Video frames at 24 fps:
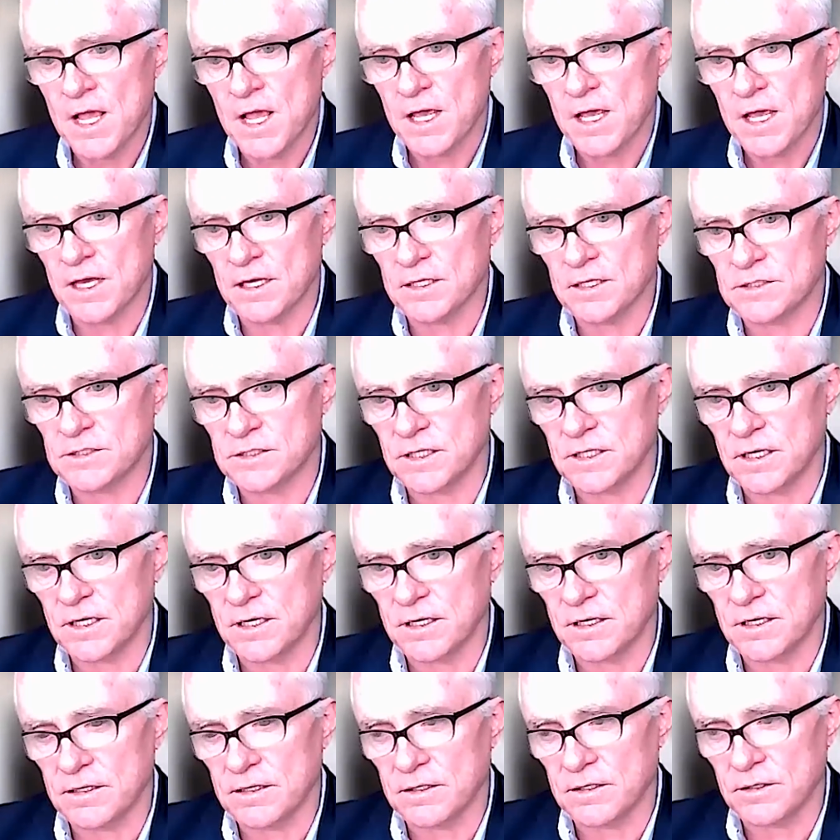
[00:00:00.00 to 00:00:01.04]
It's
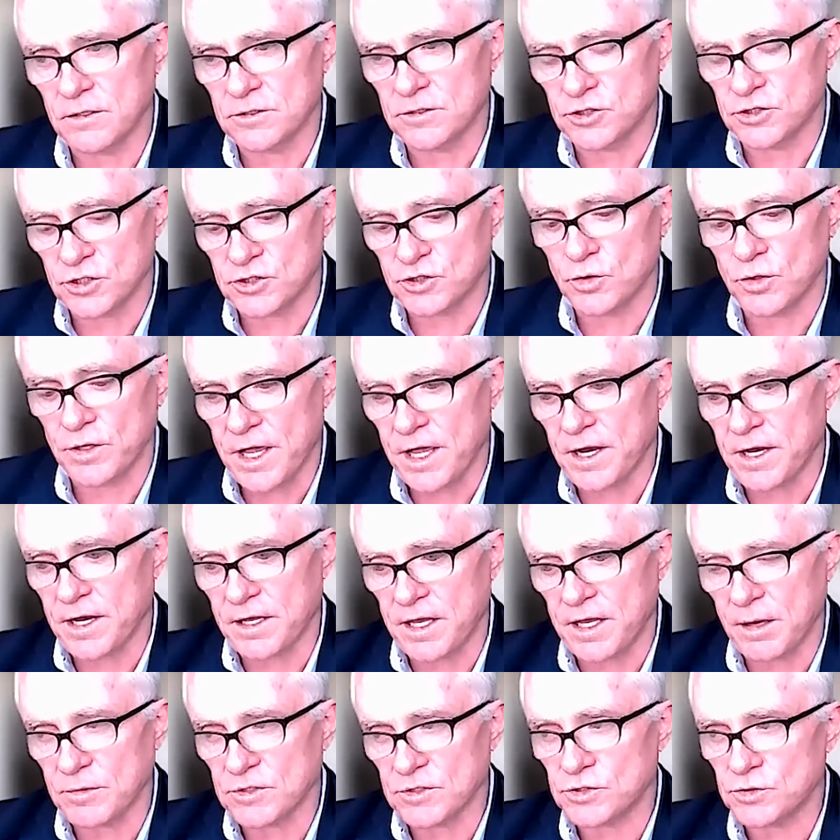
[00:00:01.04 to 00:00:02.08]
uh, just organic
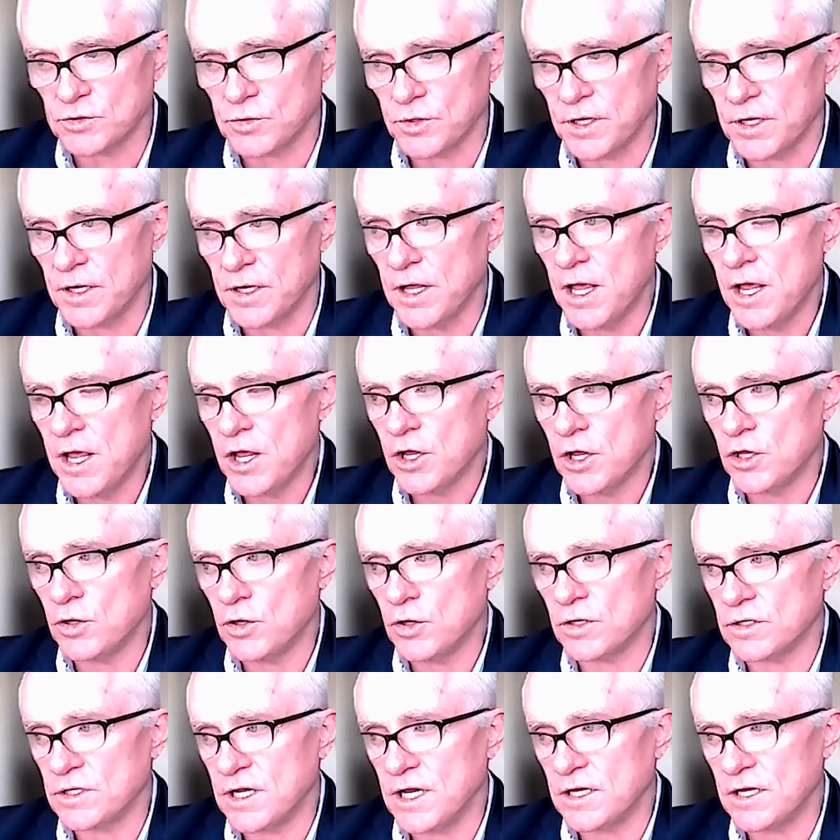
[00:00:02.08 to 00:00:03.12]
chemistry. You
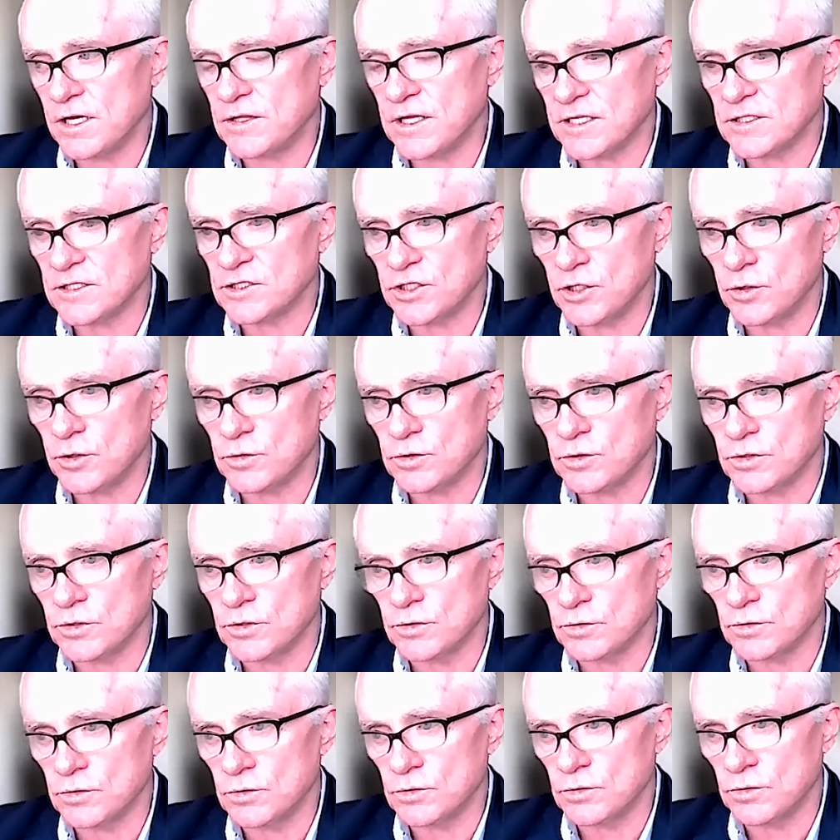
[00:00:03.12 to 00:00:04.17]
can take that C O
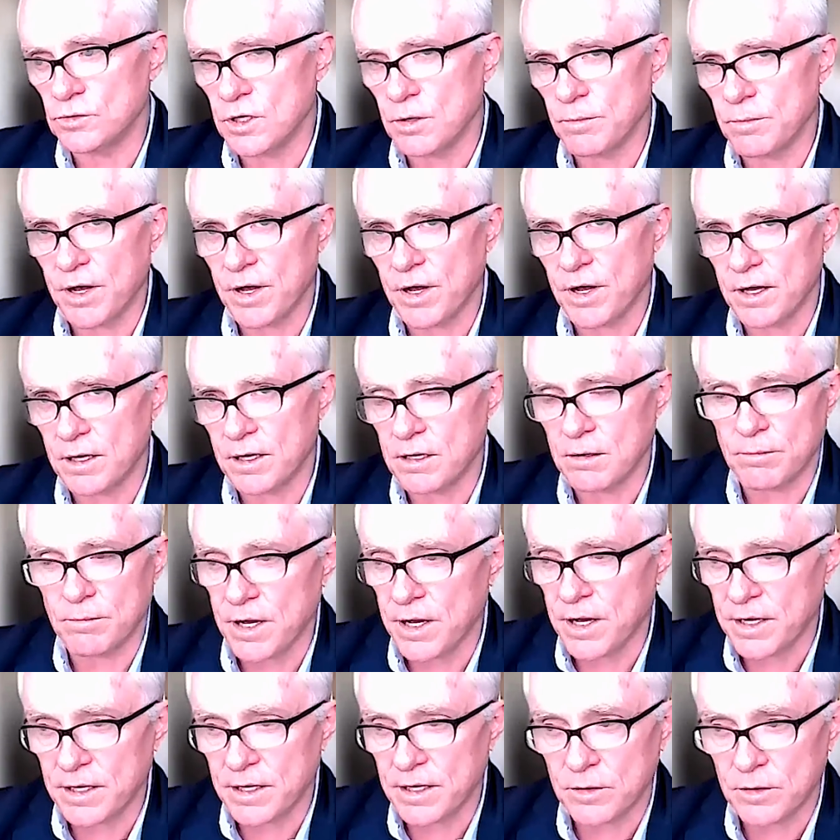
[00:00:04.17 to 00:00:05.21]
two, comp
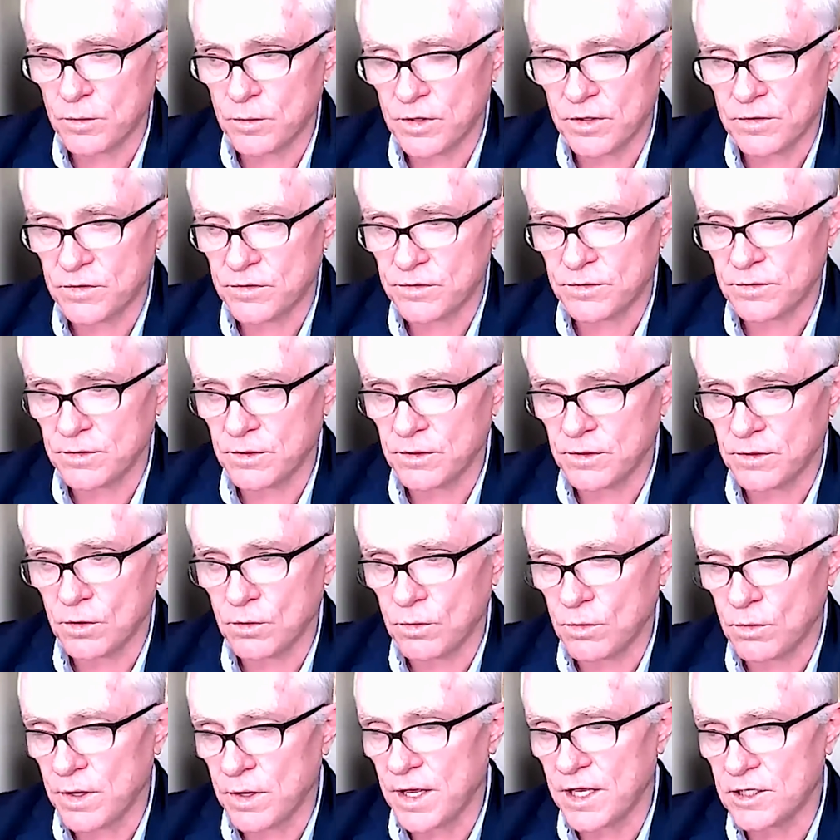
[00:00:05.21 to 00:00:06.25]
combine it with, you
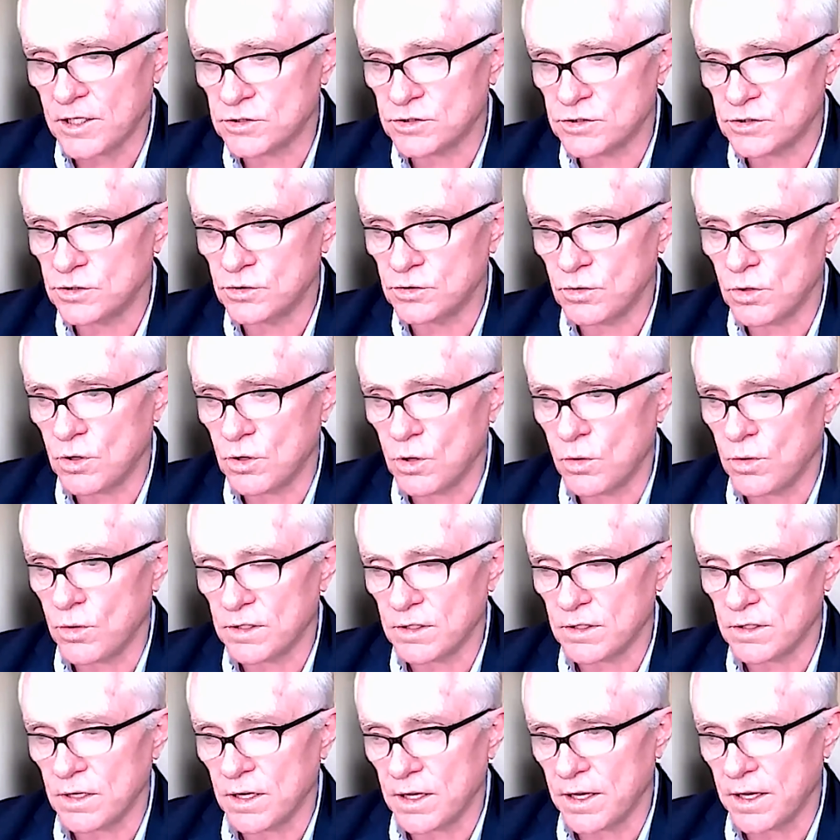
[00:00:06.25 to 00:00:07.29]
know, H two O
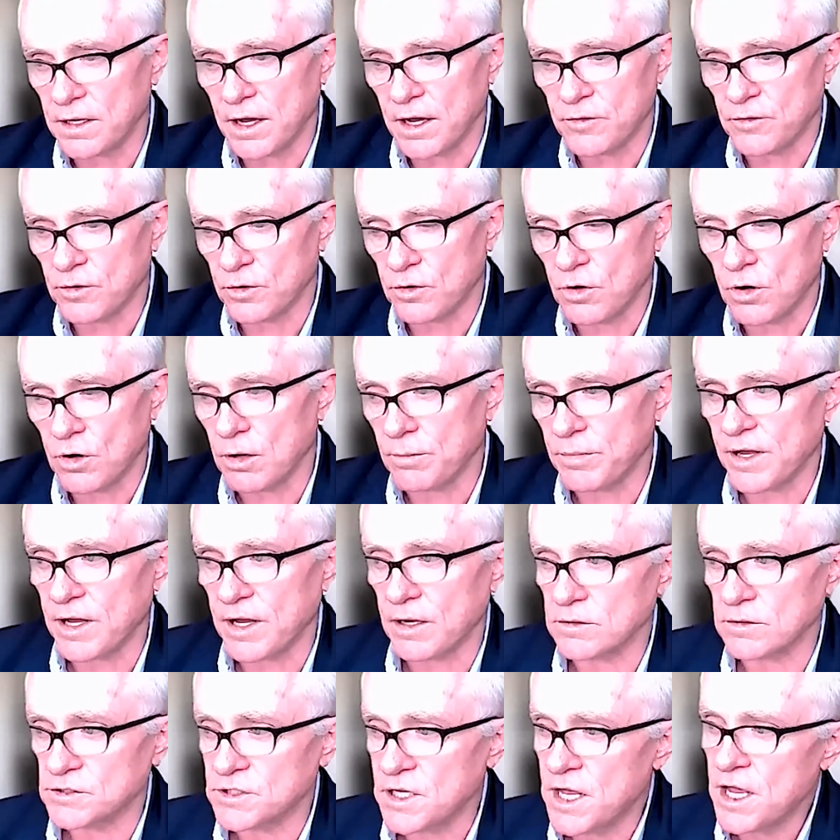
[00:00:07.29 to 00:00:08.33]
and, and other
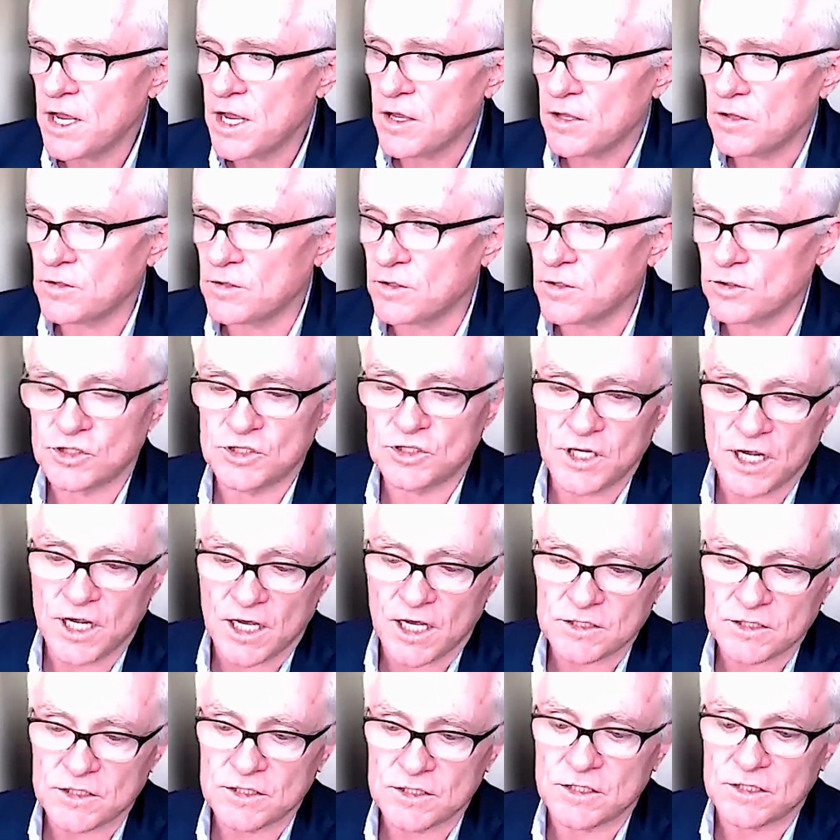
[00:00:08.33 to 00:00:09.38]
compounds. There's
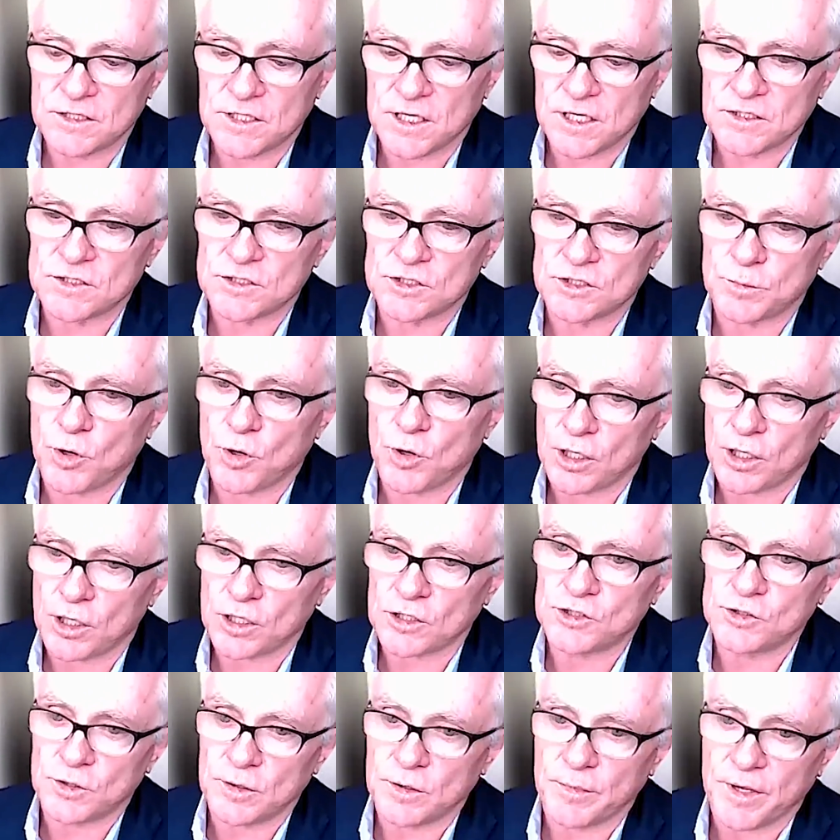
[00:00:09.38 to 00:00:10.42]
dozens and dozens of
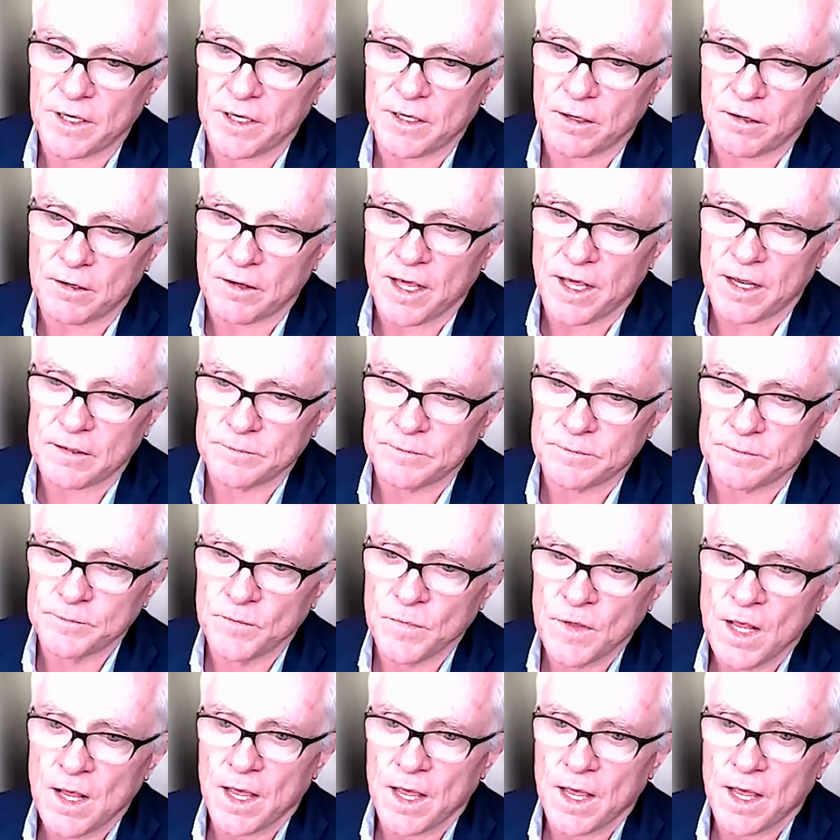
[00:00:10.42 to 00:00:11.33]
products you can make out of that.